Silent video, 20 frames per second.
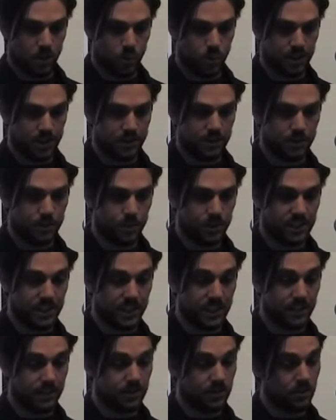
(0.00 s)
We, we
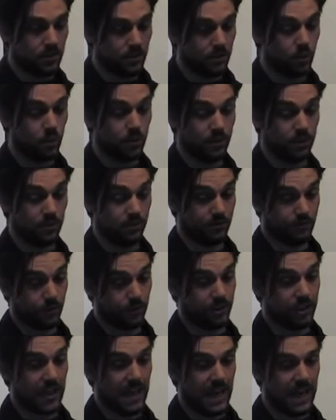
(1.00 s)
did it with,
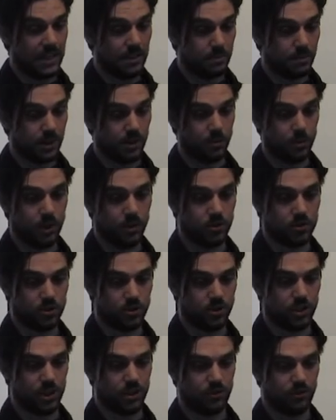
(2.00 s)
for the land, but we also
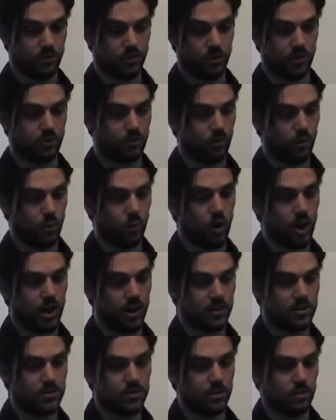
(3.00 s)
did it for, for
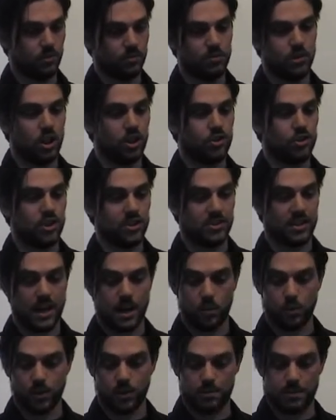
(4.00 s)
water. So not just
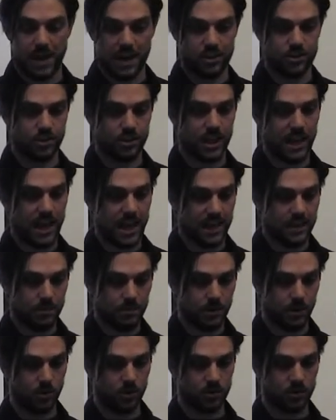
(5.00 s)
how we manage the land,
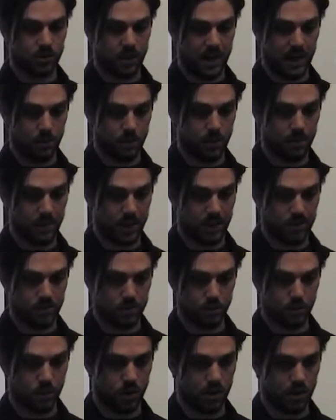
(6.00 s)
but also how we manage
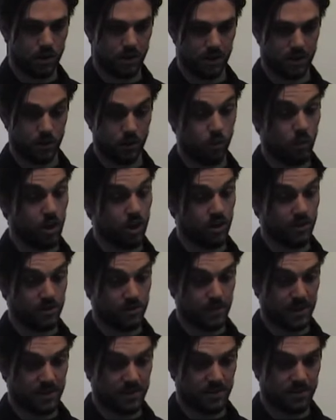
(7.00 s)
the wa uh, water
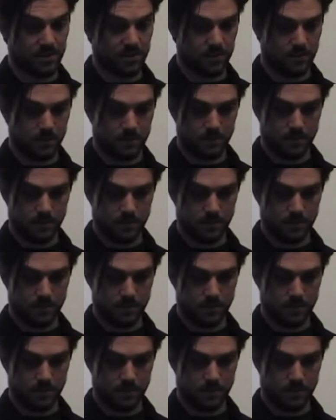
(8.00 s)
spaces.